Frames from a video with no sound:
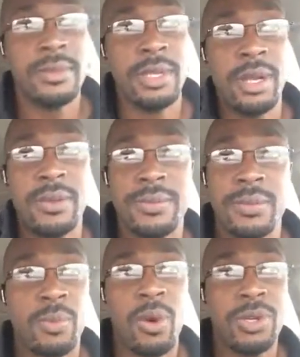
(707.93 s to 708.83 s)
The
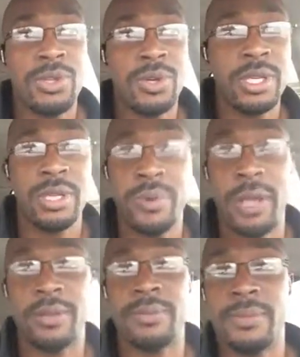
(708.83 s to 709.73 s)
world is yours
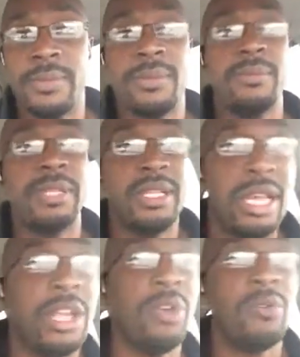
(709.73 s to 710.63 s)
anyway. But the
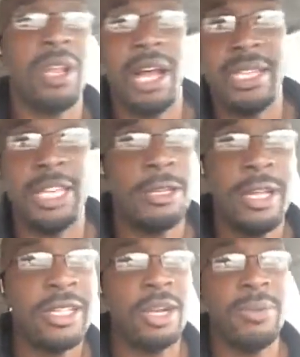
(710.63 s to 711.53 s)
day that you realize it,
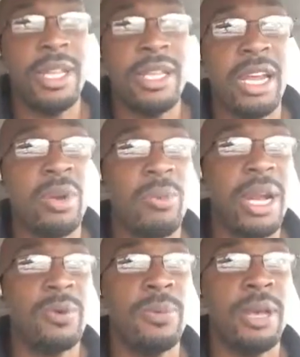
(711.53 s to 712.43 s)
that'll be the day that
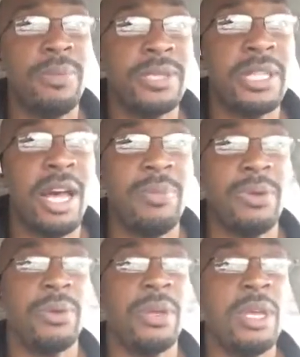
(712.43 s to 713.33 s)
nobody will be able to stop
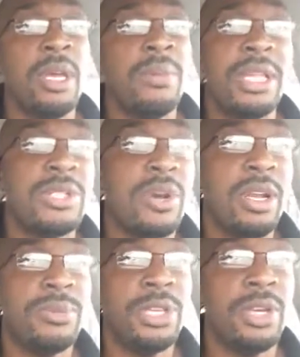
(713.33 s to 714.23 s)
you. But that's
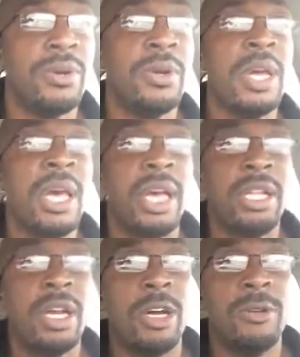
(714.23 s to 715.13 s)
all up to you.
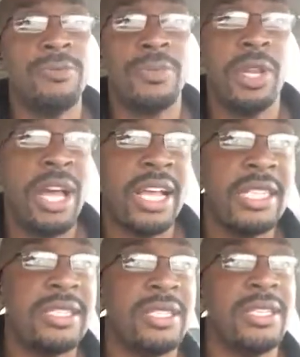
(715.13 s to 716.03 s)
And I
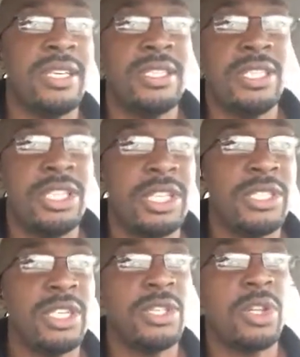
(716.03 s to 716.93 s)
guess
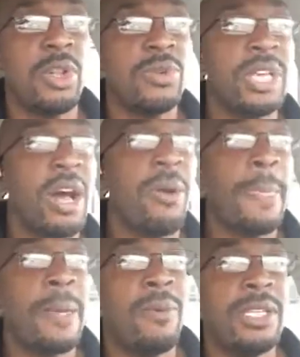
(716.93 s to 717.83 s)
just to close out,
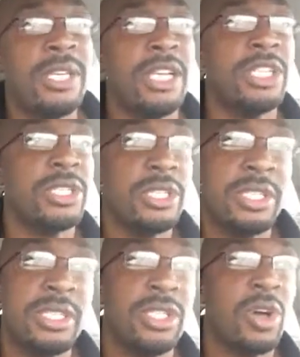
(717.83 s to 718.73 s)
I want to say
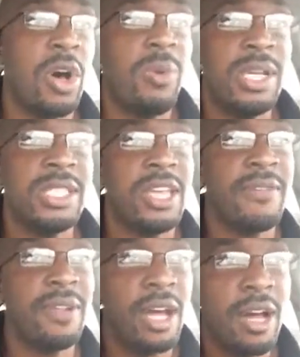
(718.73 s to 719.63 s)
just always
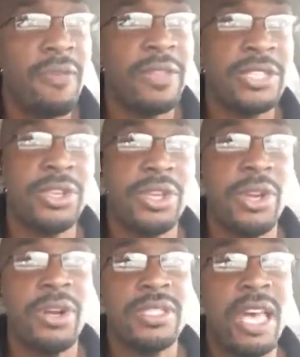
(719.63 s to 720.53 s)
give love. That's the
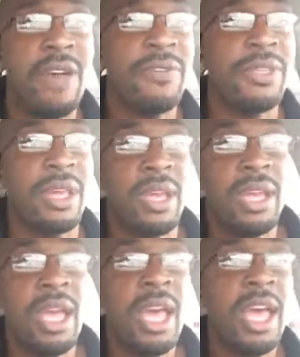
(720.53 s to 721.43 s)
cure to everything.